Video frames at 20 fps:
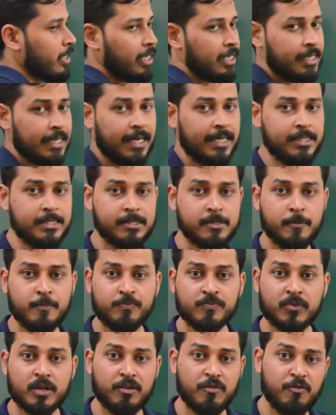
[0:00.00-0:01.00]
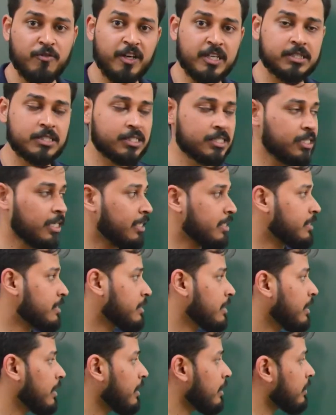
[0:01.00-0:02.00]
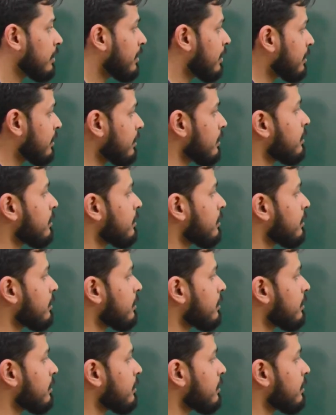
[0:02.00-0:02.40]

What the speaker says: has fixed size. This is the